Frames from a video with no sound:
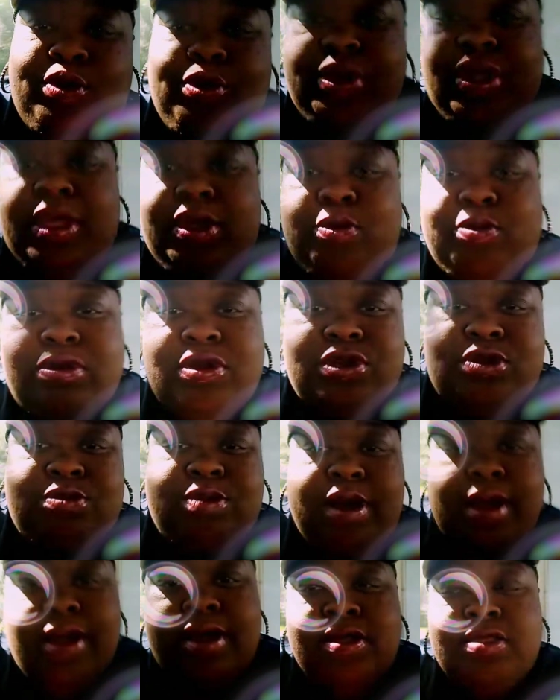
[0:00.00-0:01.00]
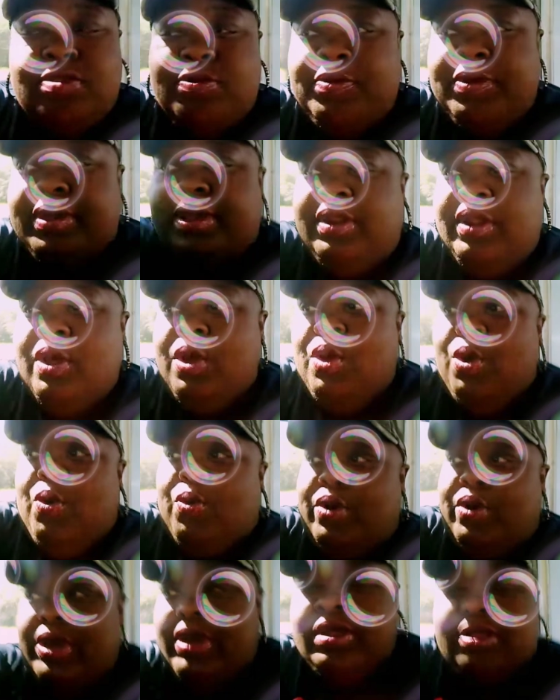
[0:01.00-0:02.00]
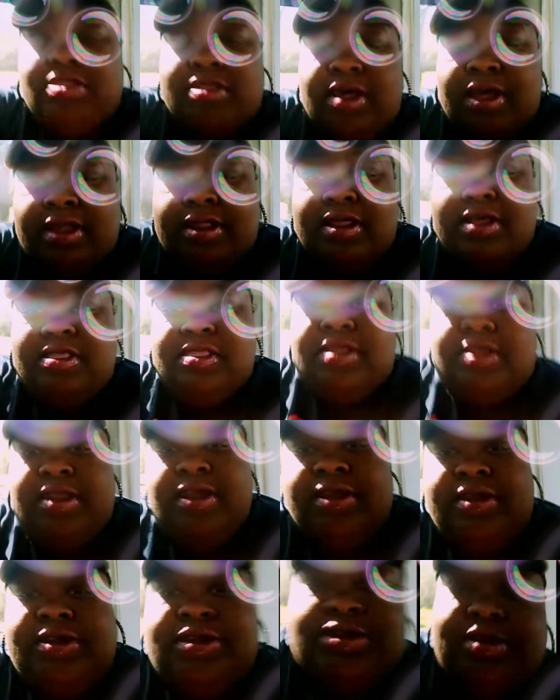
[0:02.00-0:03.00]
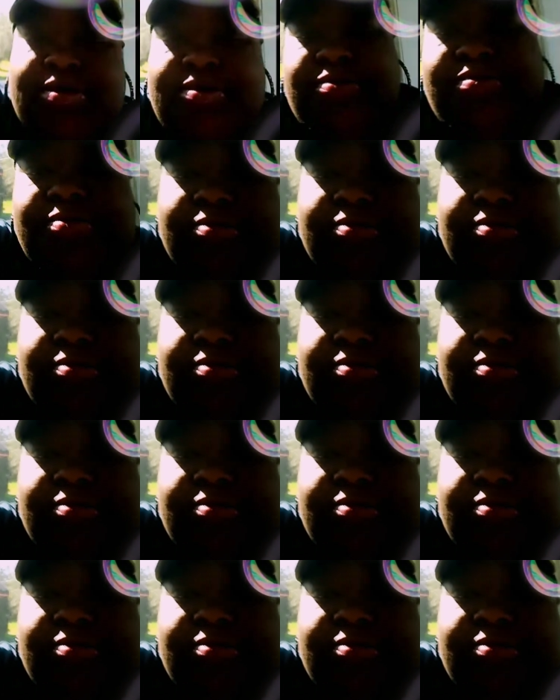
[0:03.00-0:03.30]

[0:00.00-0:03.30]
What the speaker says: will get with you guys when we get to our destination